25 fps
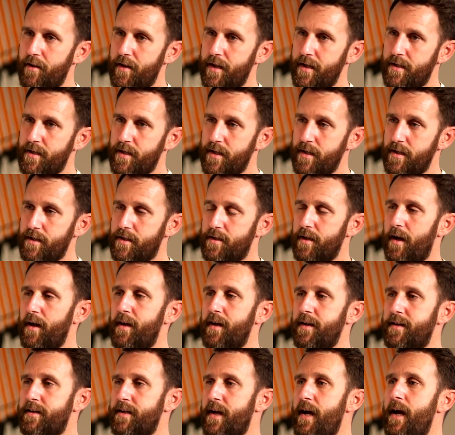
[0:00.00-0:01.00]
this is an
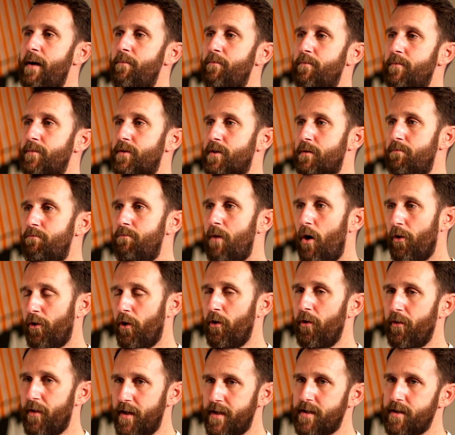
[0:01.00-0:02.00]
attempt to
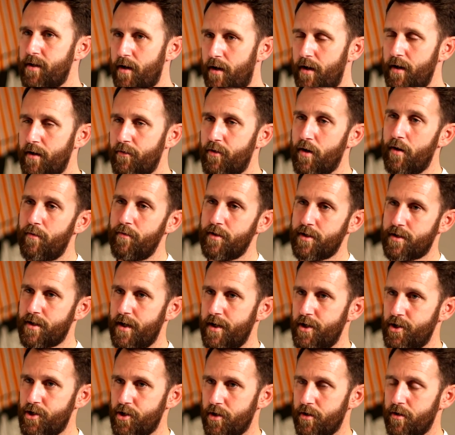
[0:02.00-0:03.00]
model this kind of
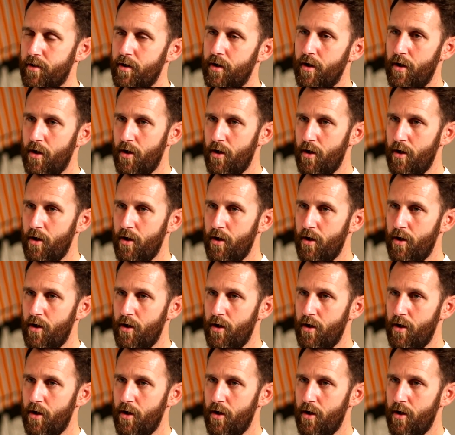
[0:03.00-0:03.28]
conversation.